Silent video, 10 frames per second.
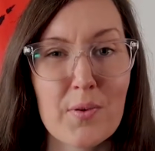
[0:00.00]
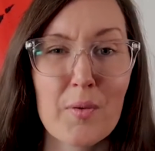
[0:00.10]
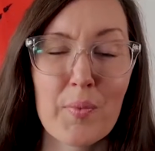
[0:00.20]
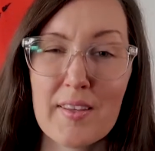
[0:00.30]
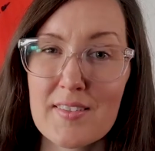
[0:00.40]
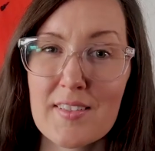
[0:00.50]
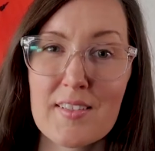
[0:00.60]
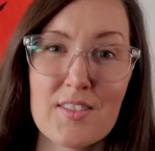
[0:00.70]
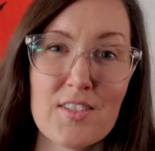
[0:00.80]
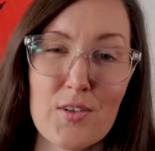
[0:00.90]
where I'm basically
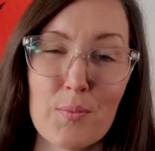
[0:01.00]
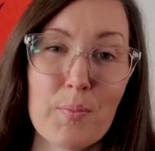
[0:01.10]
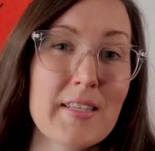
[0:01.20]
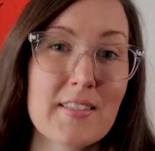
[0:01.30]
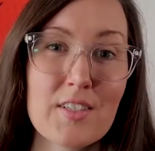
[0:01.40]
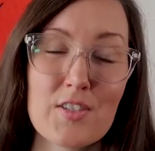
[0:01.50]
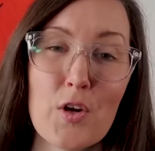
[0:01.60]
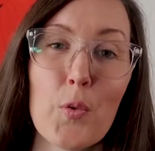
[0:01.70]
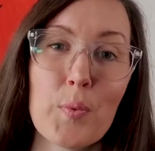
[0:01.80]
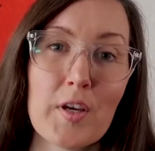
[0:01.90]
just
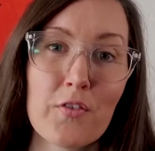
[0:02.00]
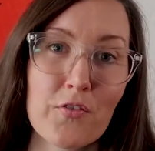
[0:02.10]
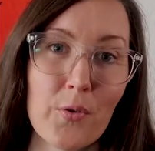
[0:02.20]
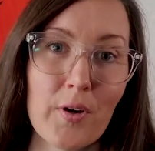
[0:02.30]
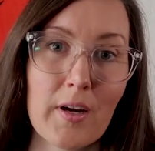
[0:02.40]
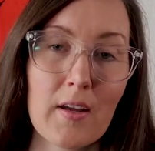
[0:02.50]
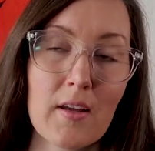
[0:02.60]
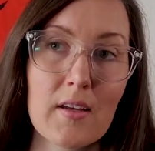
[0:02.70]
hoping for